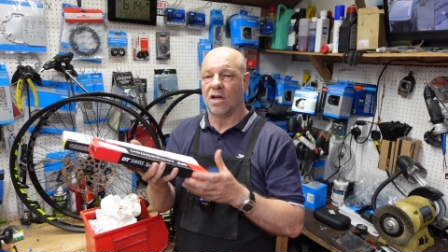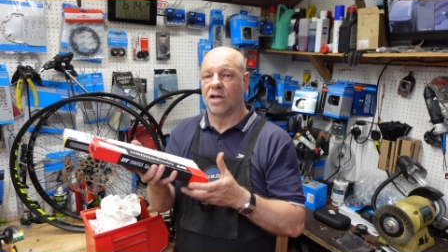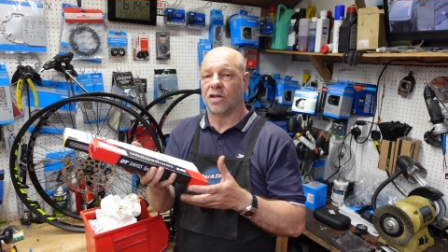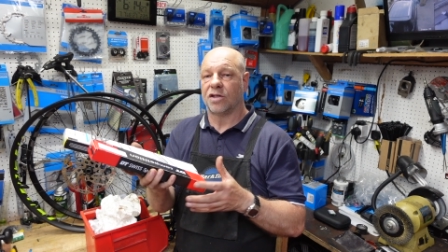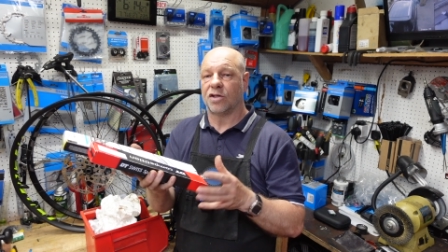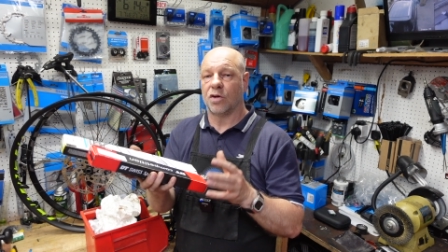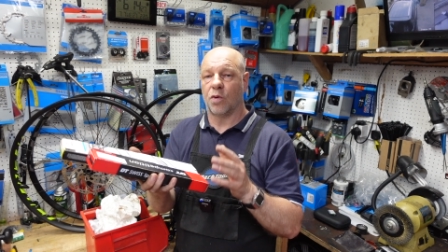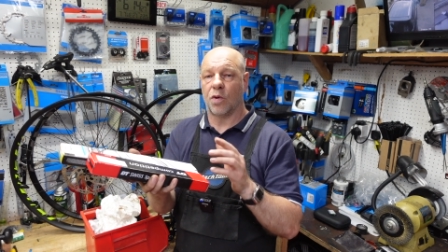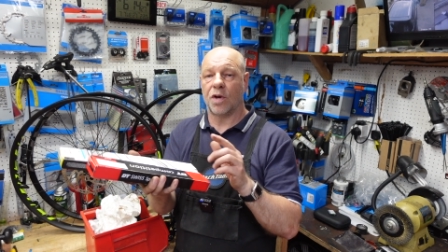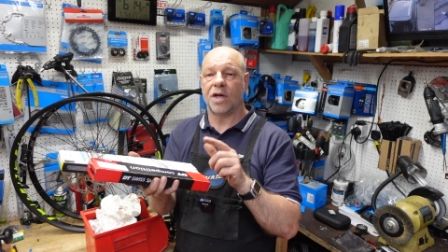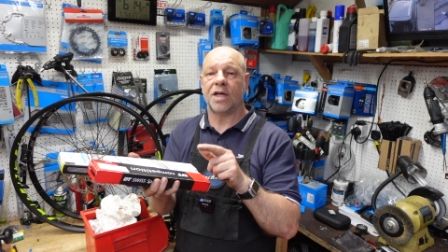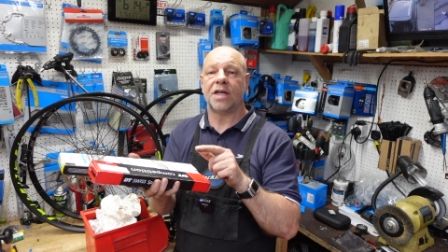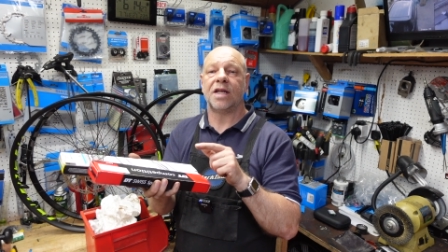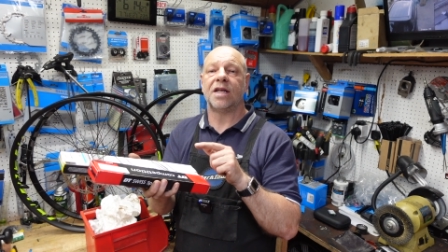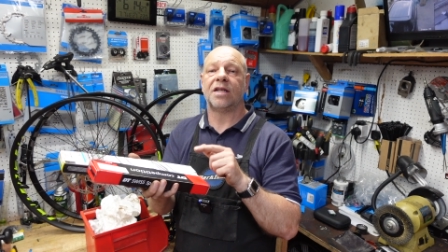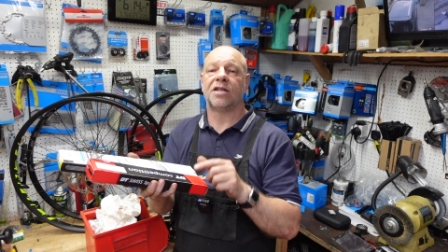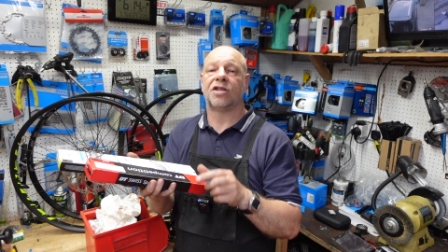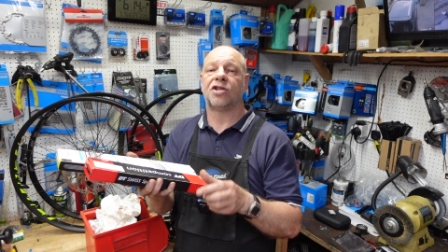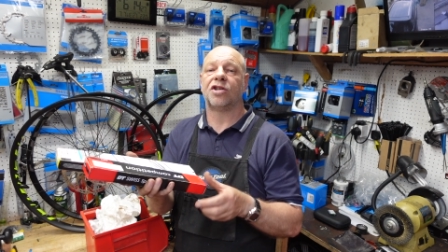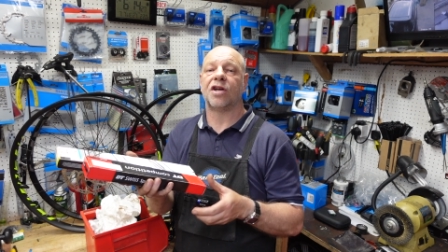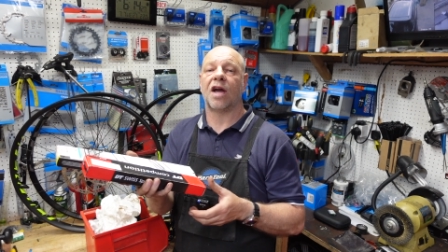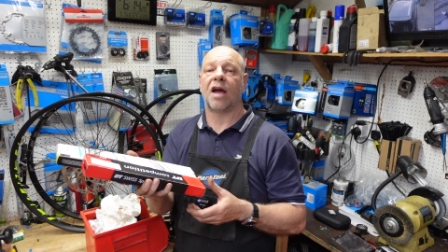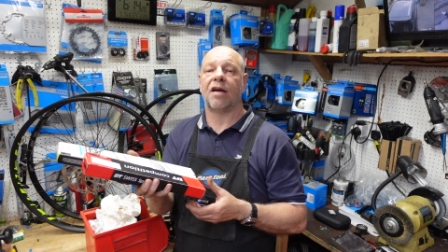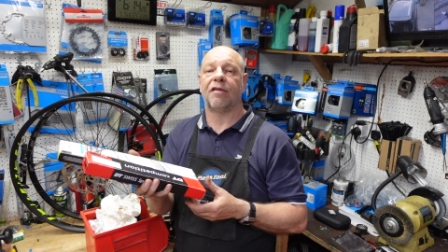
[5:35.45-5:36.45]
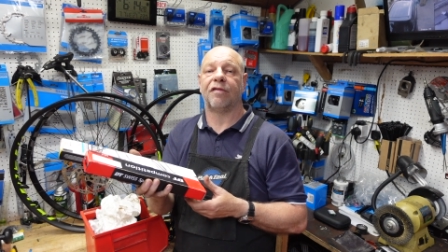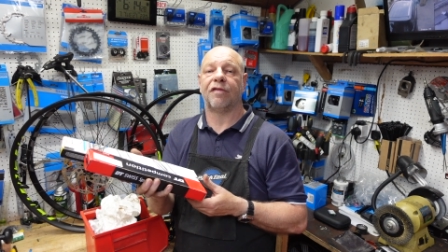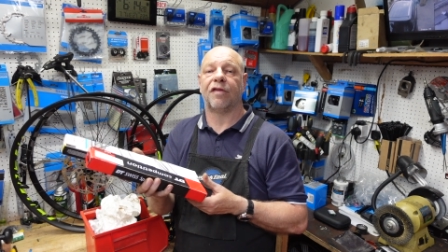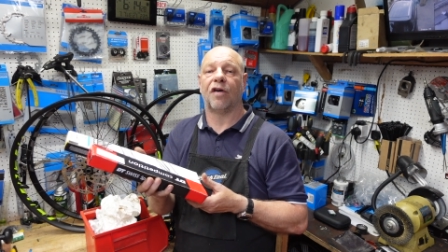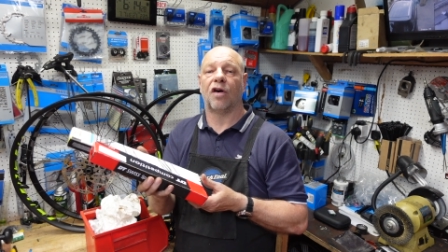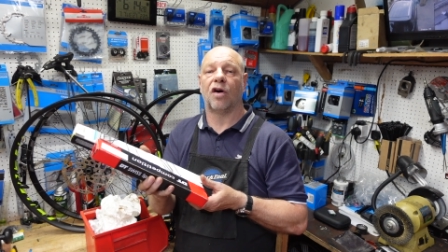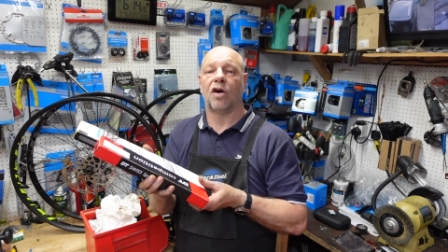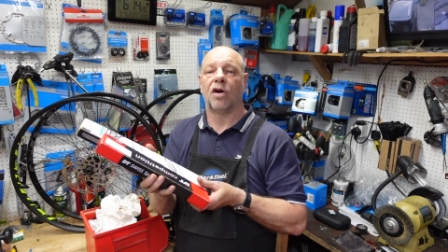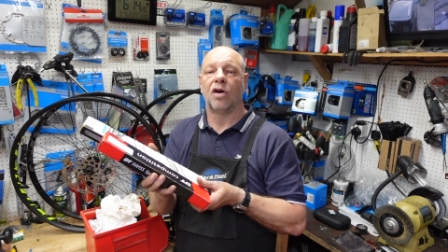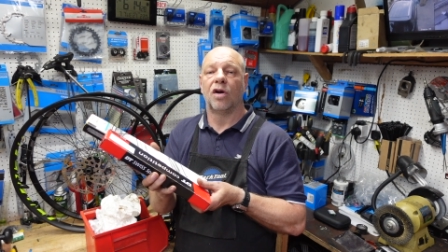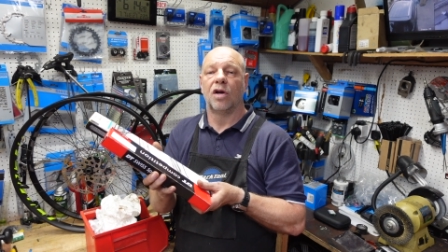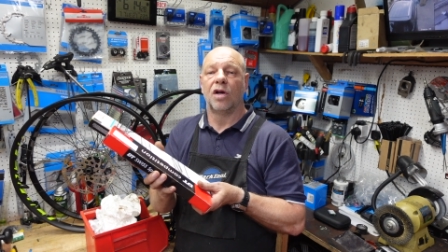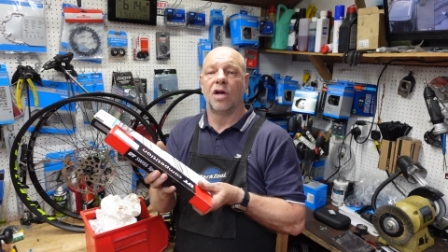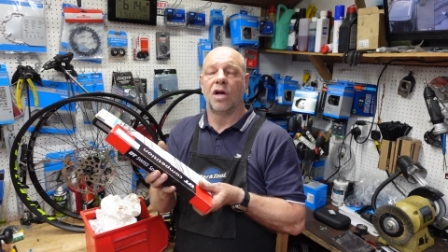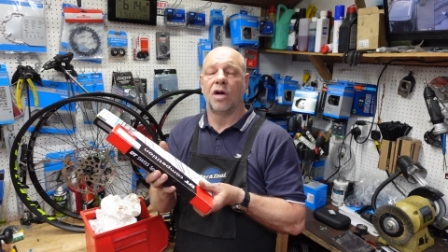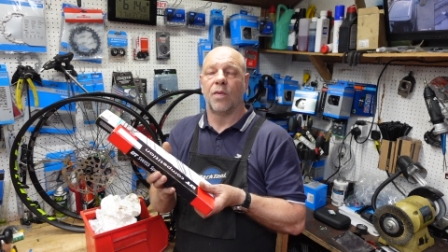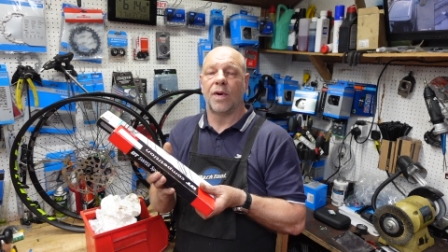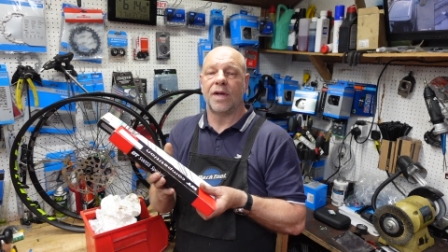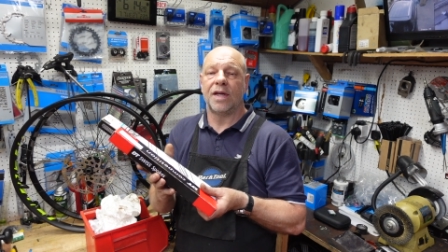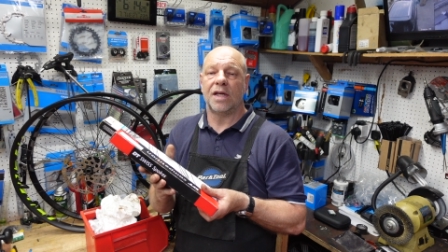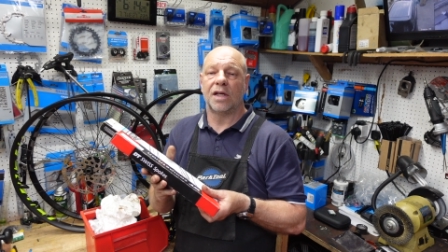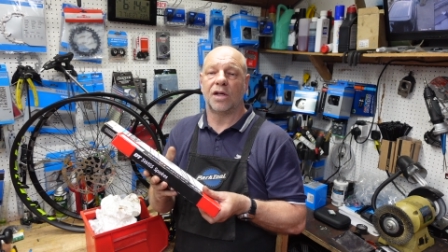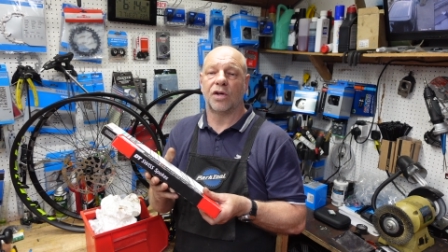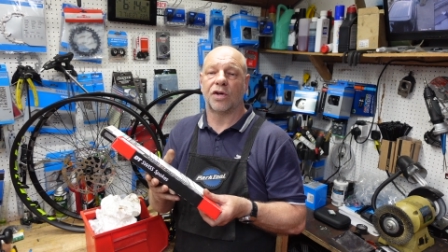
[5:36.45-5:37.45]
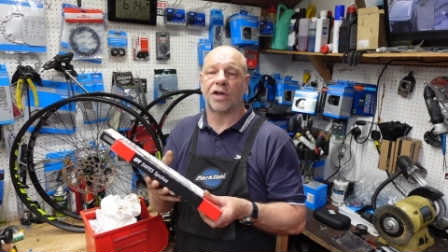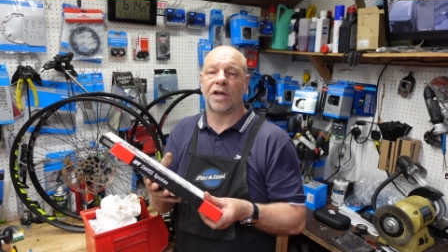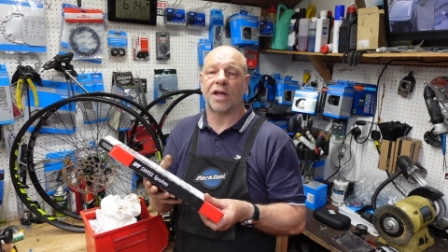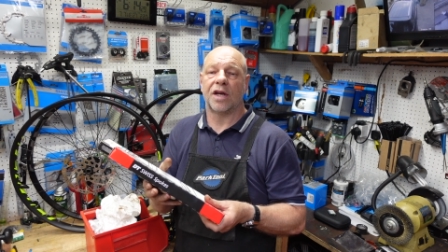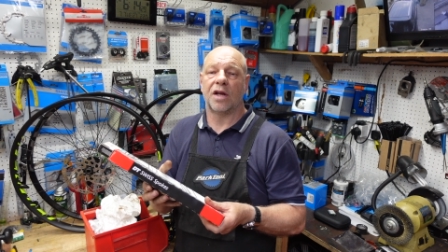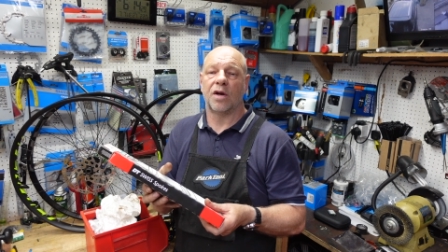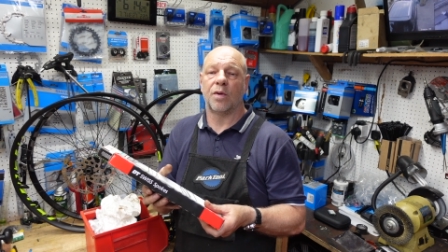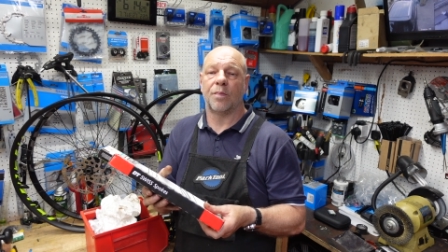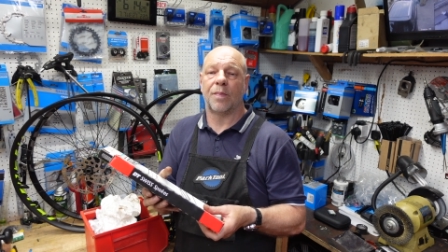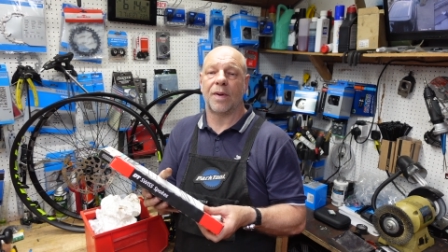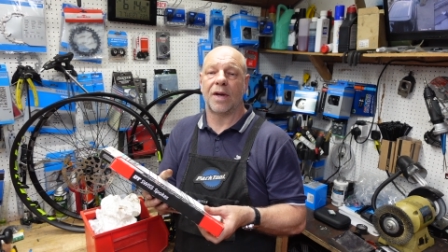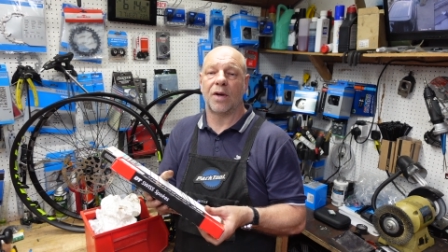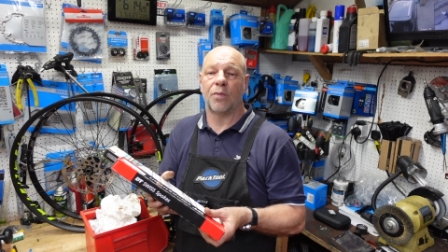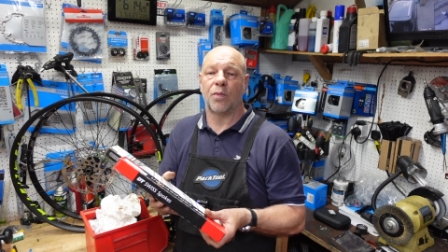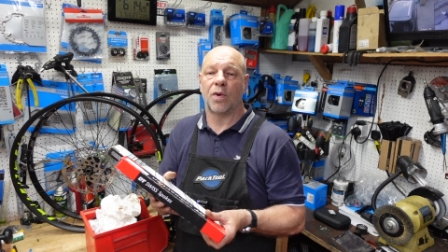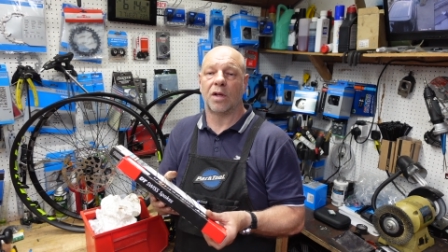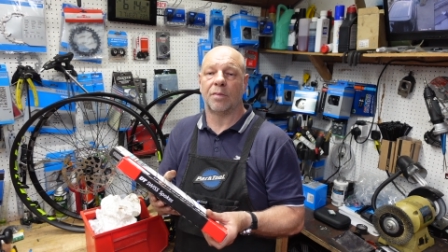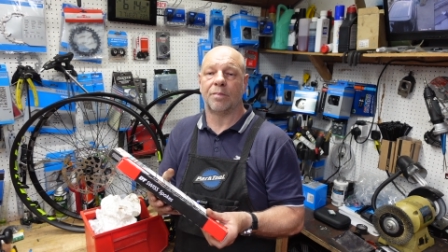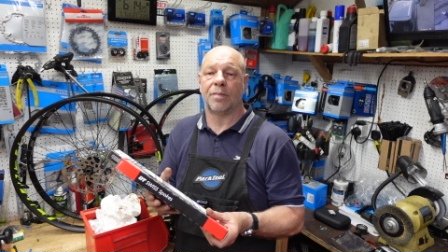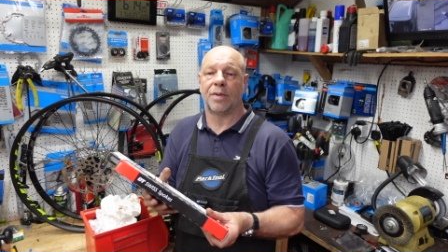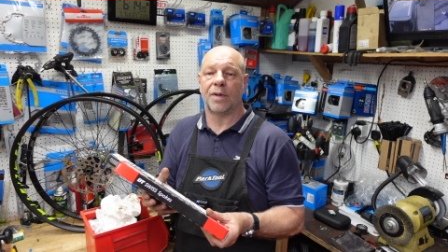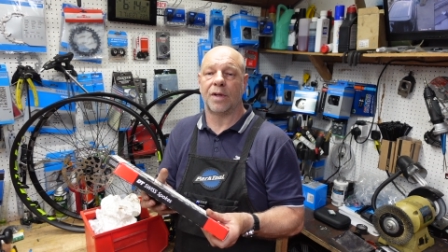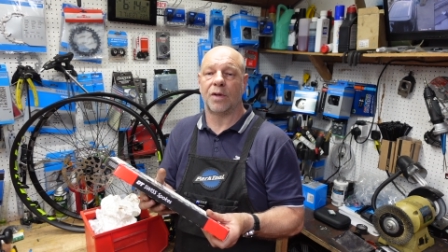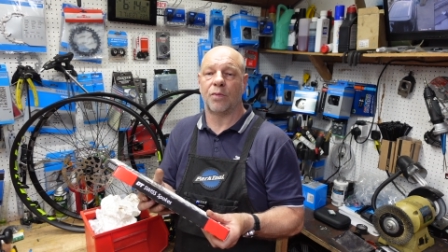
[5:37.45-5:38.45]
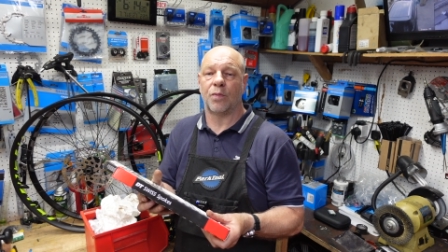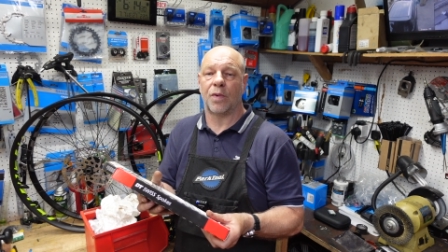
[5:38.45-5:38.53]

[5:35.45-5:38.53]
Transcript: So what you need to check for, when you're looking at built,